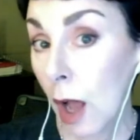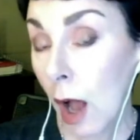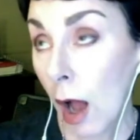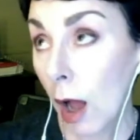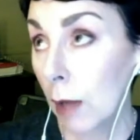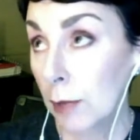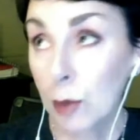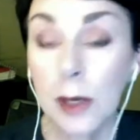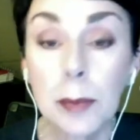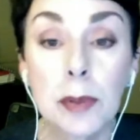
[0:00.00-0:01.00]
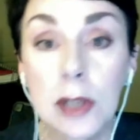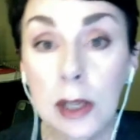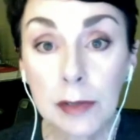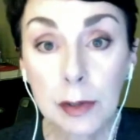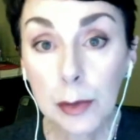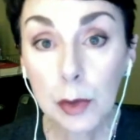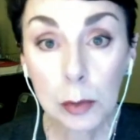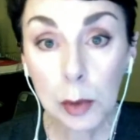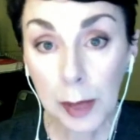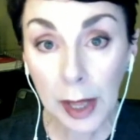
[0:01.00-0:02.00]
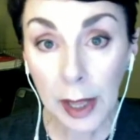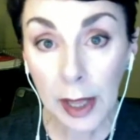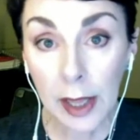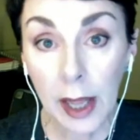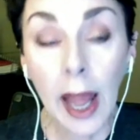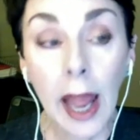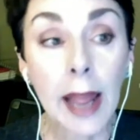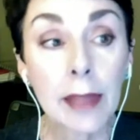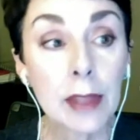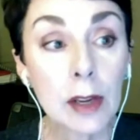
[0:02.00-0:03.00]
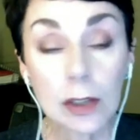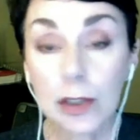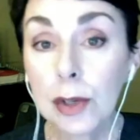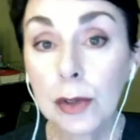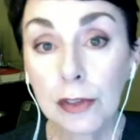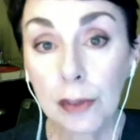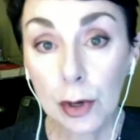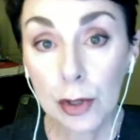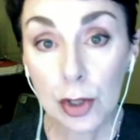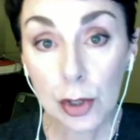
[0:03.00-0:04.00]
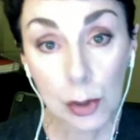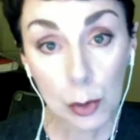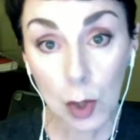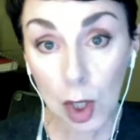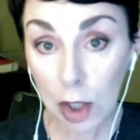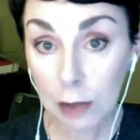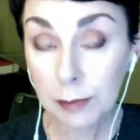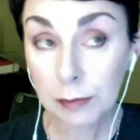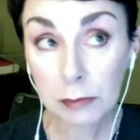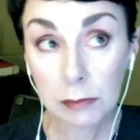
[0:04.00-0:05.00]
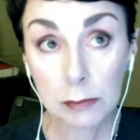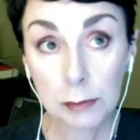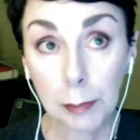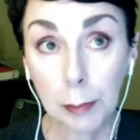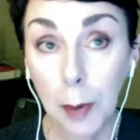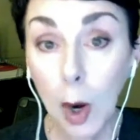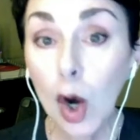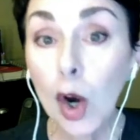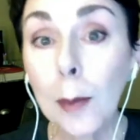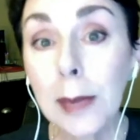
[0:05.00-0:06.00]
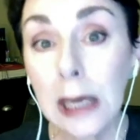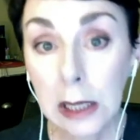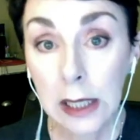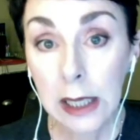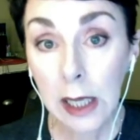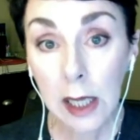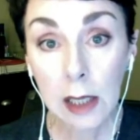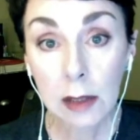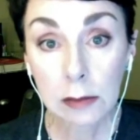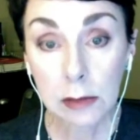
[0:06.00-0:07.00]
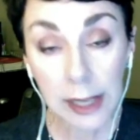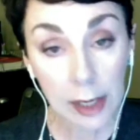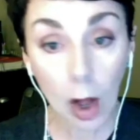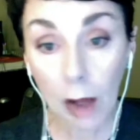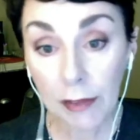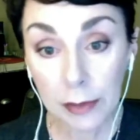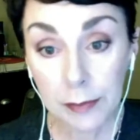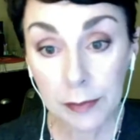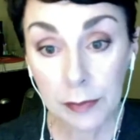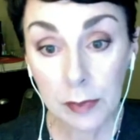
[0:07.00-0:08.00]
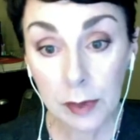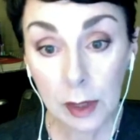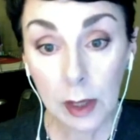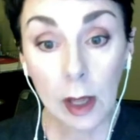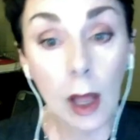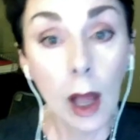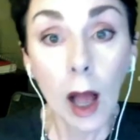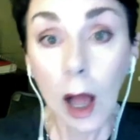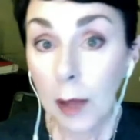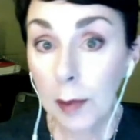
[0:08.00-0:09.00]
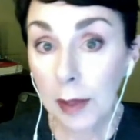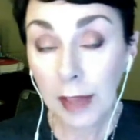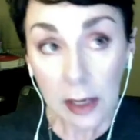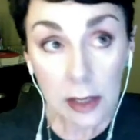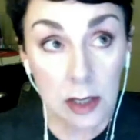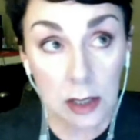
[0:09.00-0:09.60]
20% of your normal pay, and then on June the 1st, you were permanently laid off. That is,